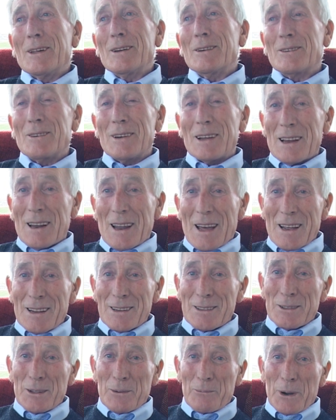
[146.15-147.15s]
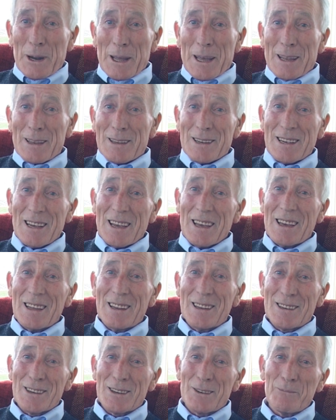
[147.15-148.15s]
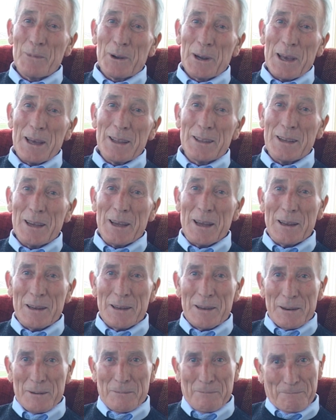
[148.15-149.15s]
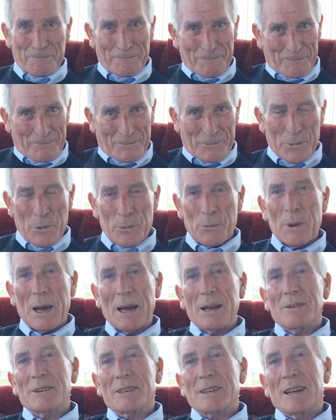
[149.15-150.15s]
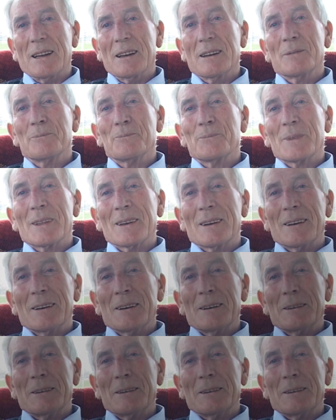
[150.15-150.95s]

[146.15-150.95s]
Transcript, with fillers: not realising the money had changed. The money had changed from when I was in.